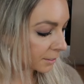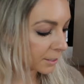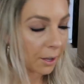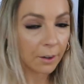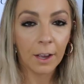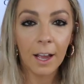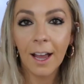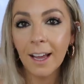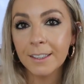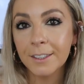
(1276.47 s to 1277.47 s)
So,
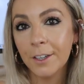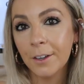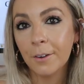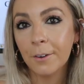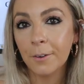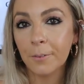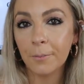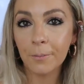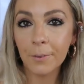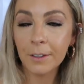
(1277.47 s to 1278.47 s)
as you
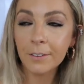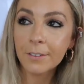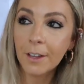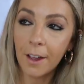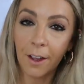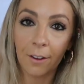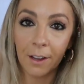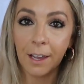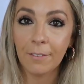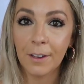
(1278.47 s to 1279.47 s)
will know
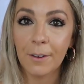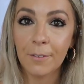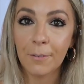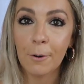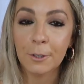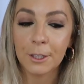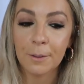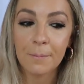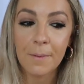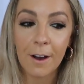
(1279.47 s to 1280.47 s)
if you
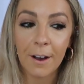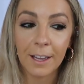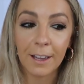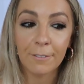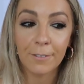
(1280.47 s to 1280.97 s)
watched my